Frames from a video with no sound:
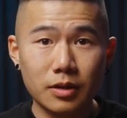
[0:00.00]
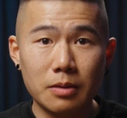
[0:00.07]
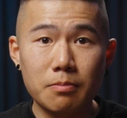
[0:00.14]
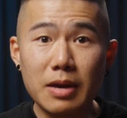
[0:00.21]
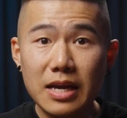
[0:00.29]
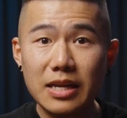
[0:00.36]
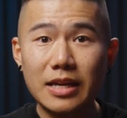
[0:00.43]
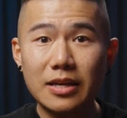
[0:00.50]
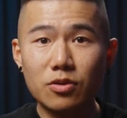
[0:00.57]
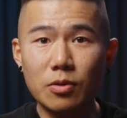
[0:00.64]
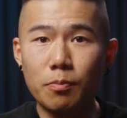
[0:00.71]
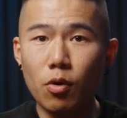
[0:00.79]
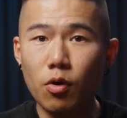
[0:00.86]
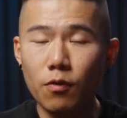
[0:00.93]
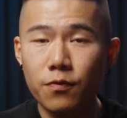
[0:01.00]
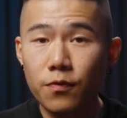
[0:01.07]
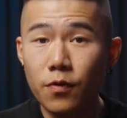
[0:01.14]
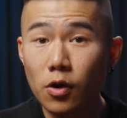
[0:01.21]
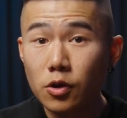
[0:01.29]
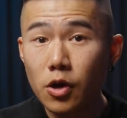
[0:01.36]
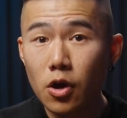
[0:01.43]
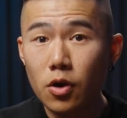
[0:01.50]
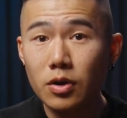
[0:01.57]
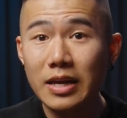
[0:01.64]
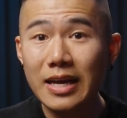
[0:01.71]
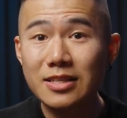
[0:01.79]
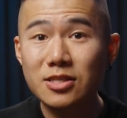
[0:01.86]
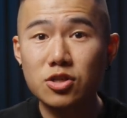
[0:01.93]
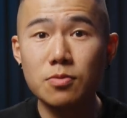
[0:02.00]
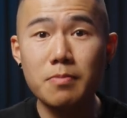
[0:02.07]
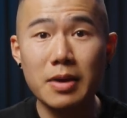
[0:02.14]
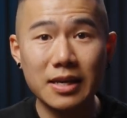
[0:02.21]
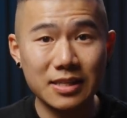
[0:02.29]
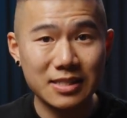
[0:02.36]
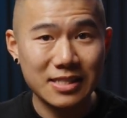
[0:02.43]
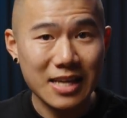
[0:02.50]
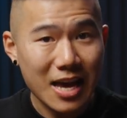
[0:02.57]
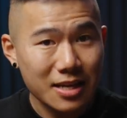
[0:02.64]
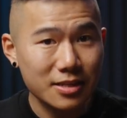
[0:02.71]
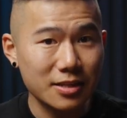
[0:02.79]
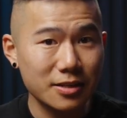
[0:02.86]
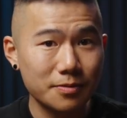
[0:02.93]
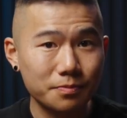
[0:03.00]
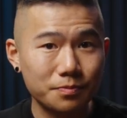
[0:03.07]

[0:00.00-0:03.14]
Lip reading: meaning the portfolio needs to meet a standard.